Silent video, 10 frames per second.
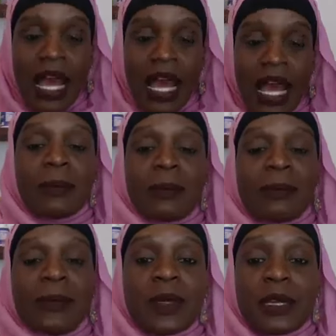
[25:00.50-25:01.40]

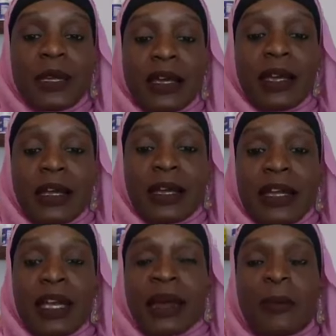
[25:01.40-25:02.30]
um,
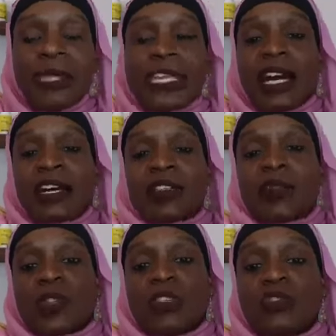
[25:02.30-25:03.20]

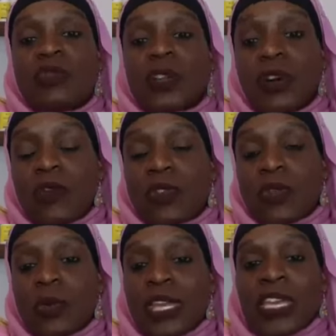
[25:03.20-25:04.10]
because when you do it over
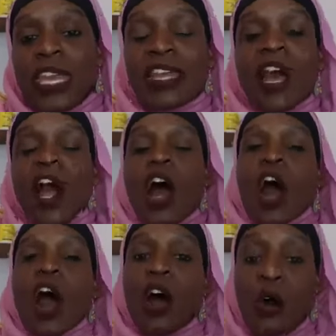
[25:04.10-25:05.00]
the weekend,
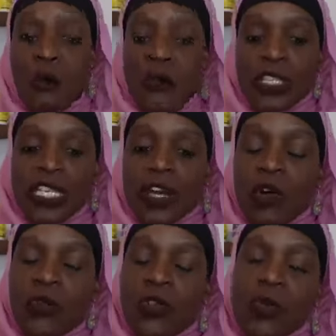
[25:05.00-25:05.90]
hopefully
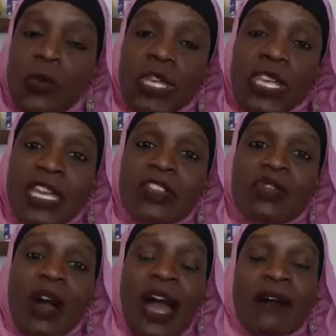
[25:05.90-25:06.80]
over the weekend
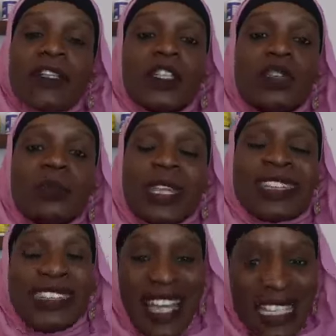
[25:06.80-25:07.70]
you'll have a little
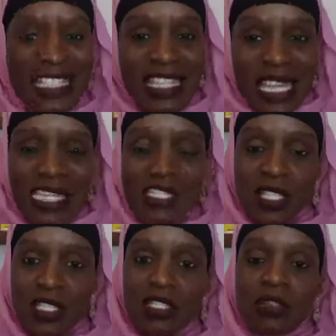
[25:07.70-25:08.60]
bit less
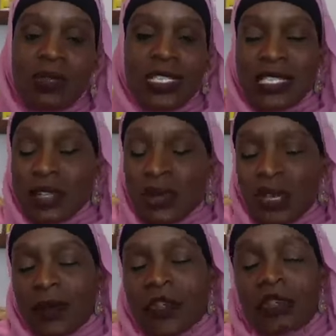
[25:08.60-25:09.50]
things to do. And so
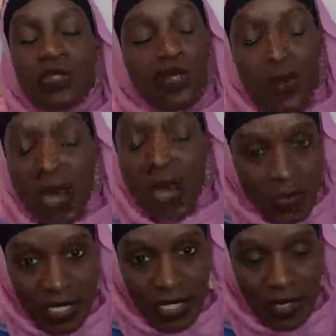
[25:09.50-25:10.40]
if you do
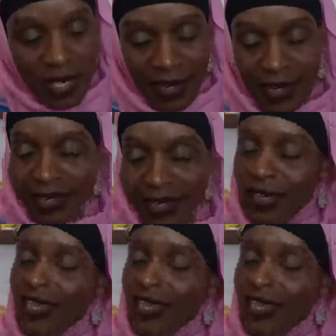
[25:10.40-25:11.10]
happen to get a headache,